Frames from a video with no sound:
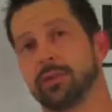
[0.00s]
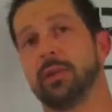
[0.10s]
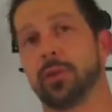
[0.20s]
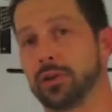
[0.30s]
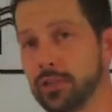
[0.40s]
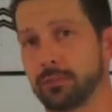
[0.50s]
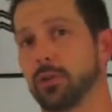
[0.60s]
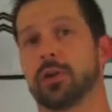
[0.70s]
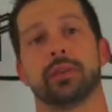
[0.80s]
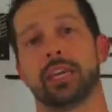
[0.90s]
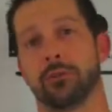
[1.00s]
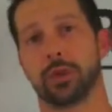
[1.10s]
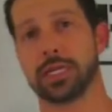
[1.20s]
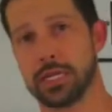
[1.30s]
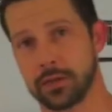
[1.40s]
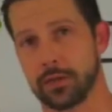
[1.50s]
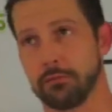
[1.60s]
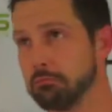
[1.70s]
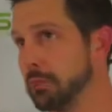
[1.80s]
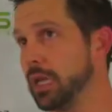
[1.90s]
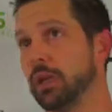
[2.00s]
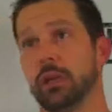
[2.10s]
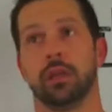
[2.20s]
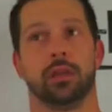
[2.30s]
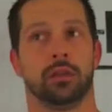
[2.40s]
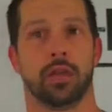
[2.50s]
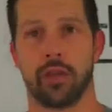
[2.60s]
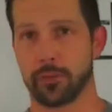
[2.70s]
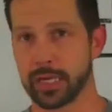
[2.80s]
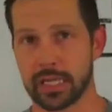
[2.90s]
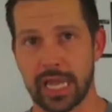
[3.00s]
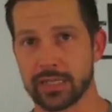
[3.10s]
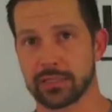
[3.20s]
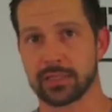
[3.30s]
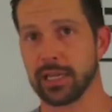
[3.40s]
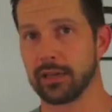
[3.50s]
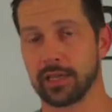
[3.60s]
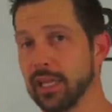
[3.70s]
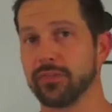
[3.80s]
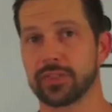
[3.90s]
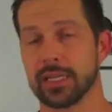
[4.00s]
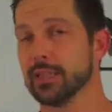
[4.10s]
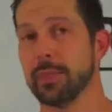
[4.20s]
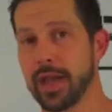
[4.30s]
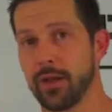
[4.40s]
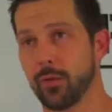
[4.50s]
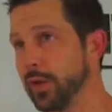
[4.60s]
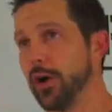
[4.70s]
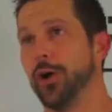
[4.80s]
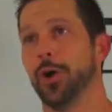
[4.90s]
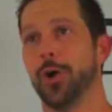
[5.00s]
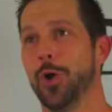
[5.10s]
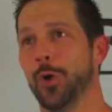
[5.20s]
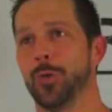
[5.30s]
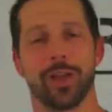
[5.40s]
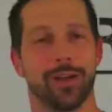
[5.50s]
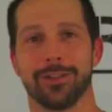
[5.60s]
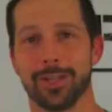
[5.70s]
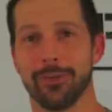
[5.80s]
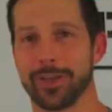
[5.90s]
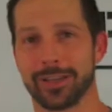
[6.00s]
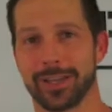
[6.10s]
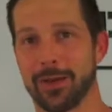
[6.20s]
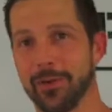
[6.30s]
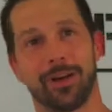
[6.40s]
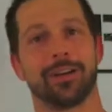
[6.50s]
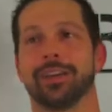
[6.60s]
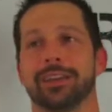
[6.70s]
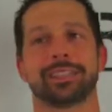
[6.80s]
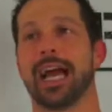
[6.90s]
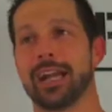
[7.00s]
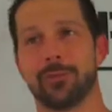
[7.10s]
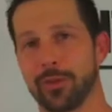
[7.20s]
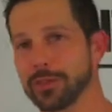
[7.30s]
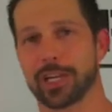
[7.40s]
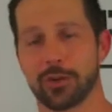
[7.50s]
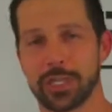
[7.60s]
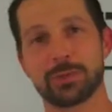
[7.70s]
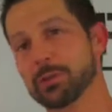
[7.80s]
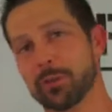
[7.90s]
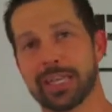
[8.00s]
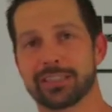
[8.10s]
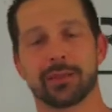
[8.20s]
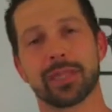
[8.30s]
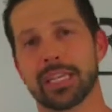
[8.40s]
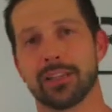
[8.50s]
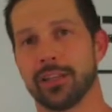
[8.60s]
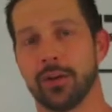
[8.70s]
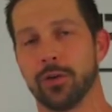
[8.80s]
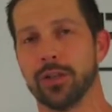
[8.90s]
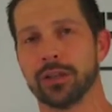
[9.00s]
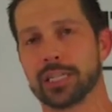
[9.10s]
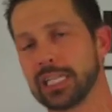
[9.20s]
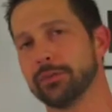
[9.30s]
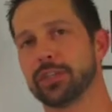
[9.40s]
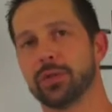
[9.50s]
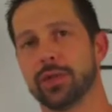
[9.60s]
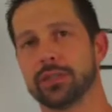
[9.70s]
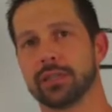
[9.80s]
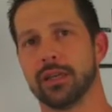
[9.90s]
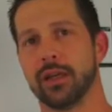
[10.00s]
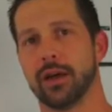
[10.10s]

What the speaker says: somebody purchases the program, they get a free T-shirt. Everybody likes to get gifts in the mail. We all love it. Okay, we all get excited. It feels like Christmas when we get something delivered to us